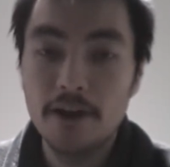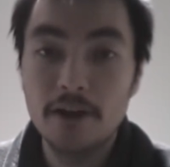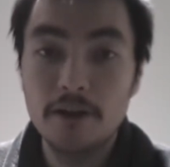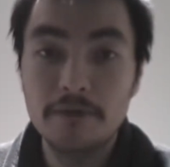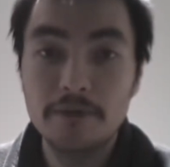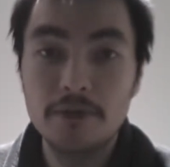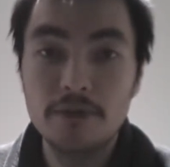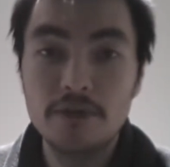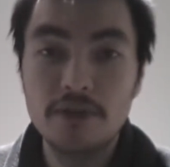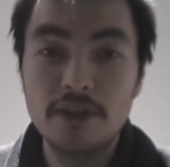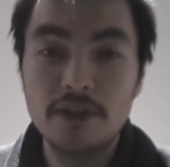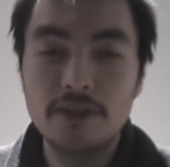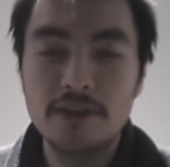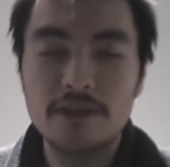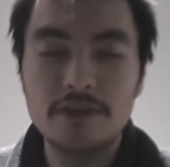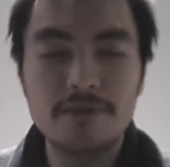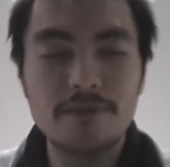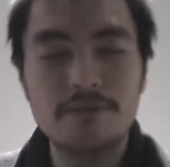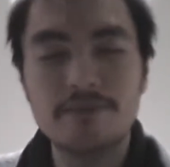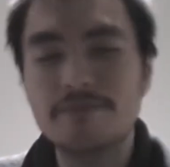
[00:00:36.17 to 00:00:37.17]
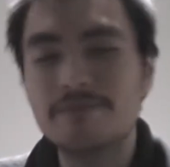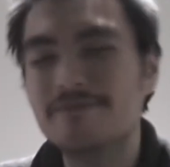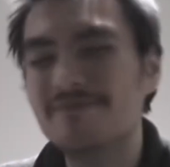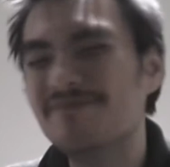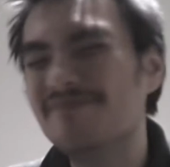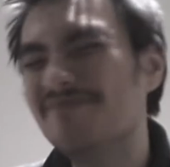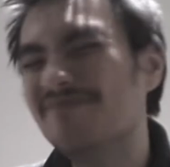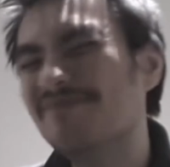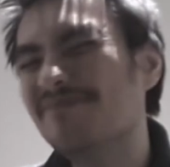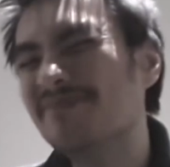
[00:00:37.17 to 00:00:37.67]
A few changes.
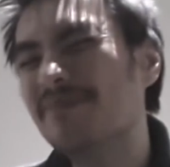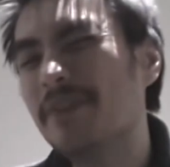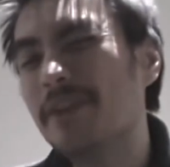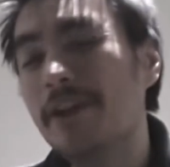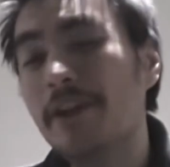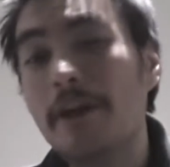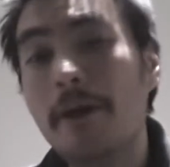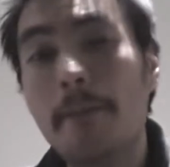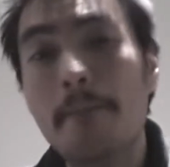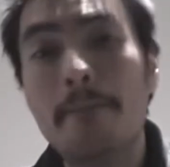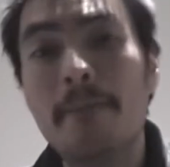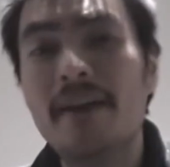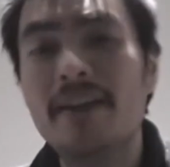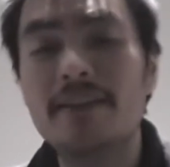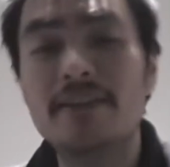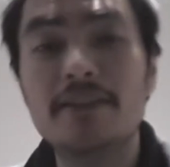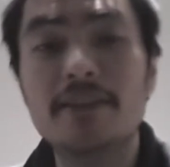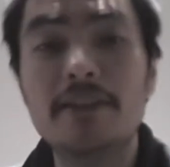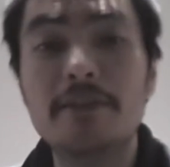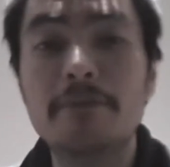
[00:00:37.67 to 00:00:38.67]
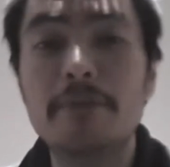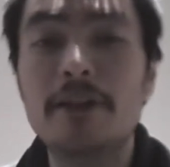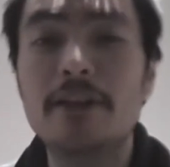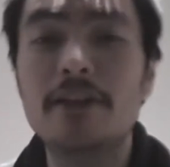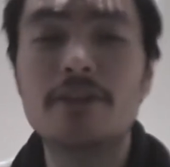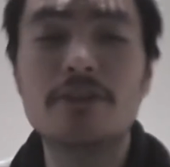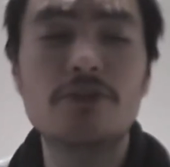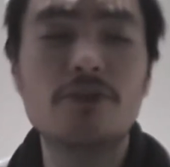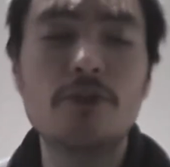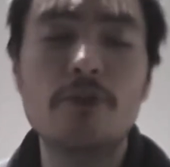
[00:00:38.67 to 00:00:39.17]
Man City made
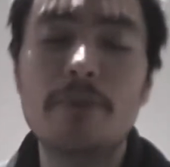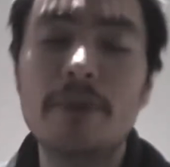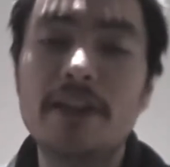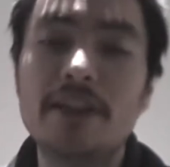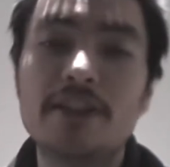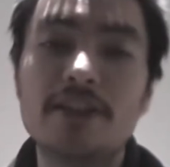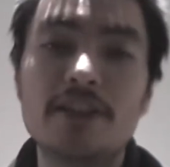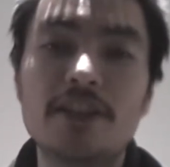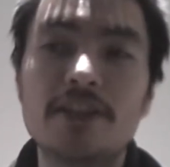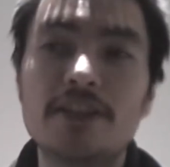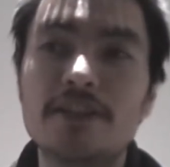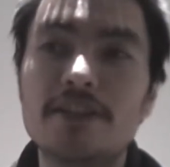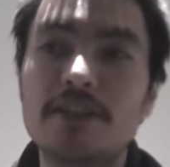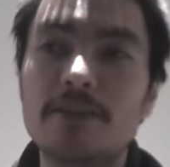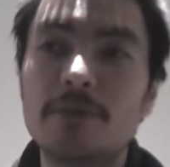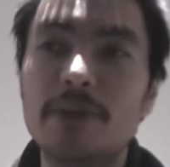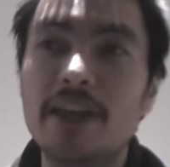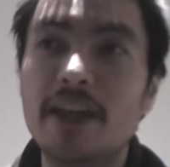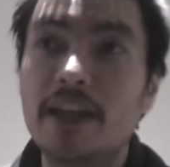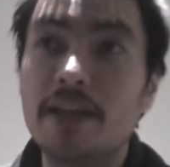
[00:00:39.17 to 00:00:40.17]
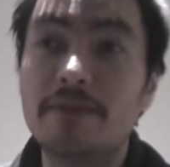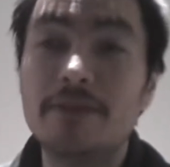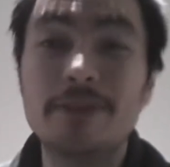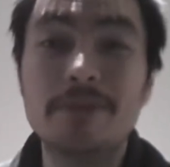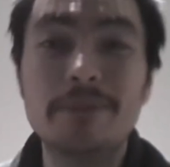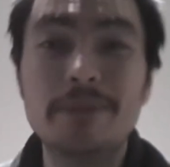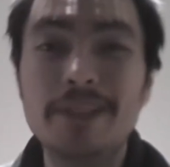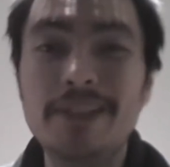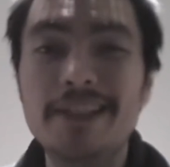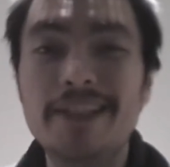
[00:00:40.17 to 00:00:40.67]
so many changes and we can't
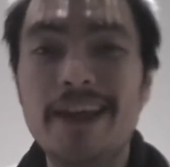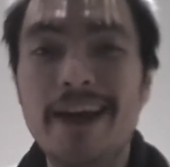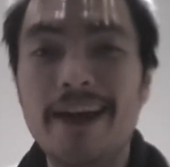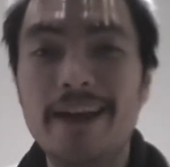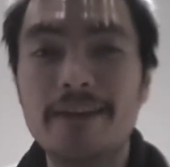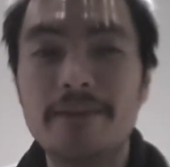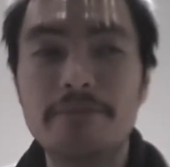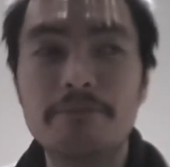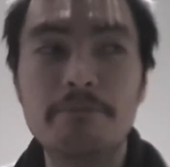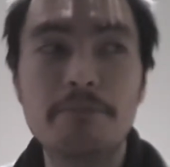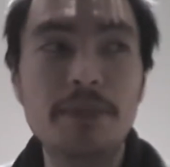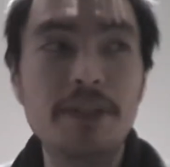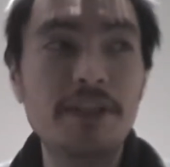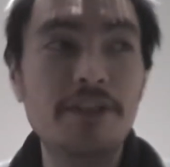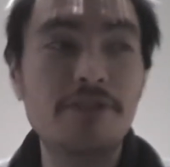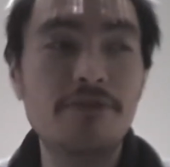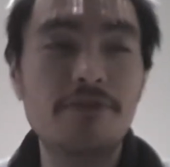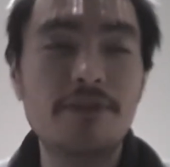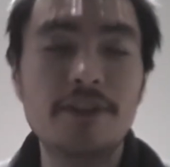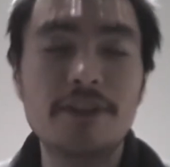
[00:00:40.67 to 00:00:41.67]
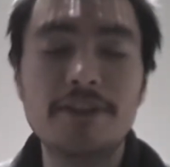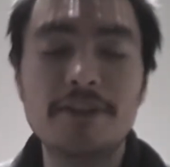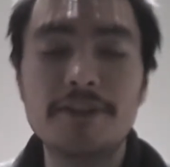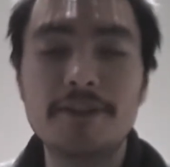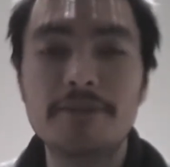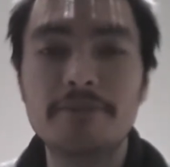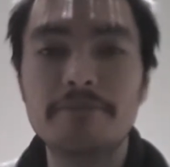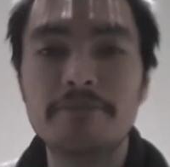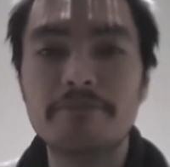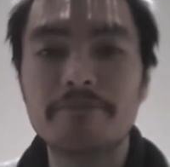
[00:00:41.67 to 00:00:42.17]
even beat that B-string
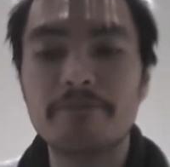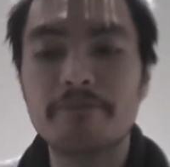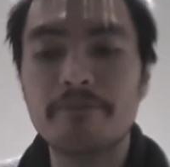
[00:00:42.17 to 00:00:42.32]
team.